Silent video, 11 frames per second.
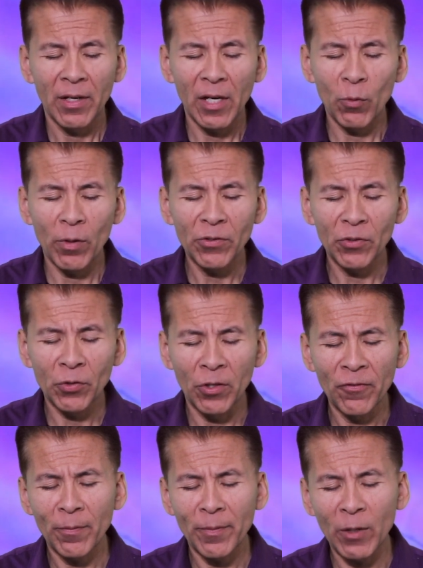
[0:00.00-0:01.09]
I want to
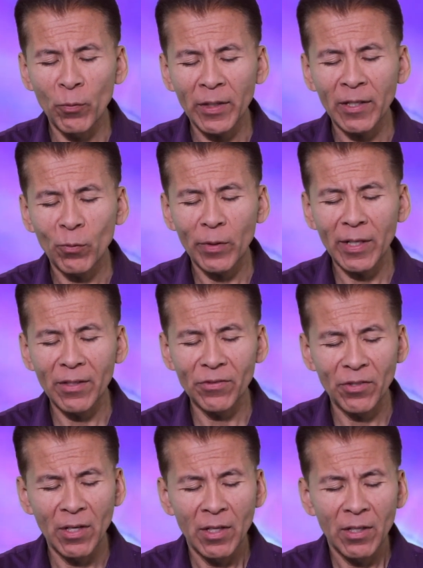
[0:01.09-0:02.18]
turn from my wicked
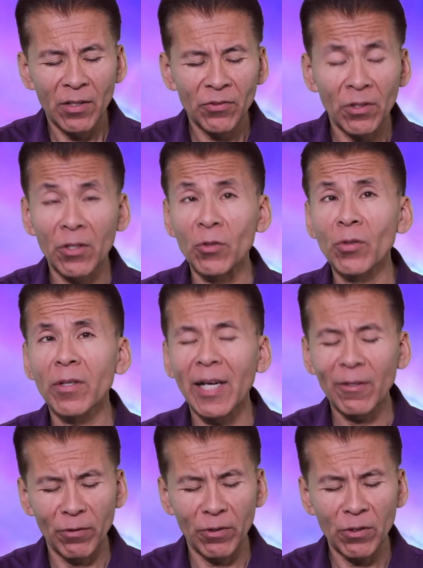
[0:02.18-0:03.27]
ways and start a new
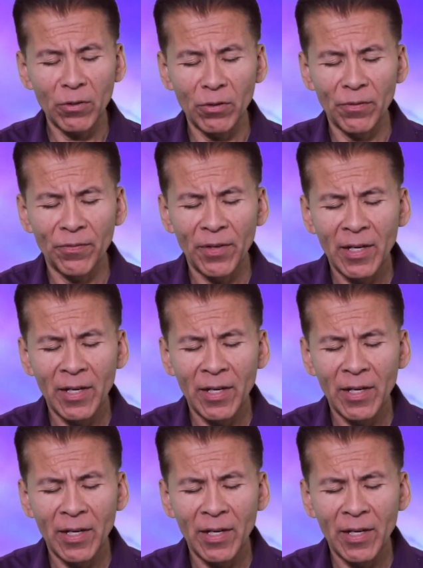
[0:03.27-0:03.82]
life with you.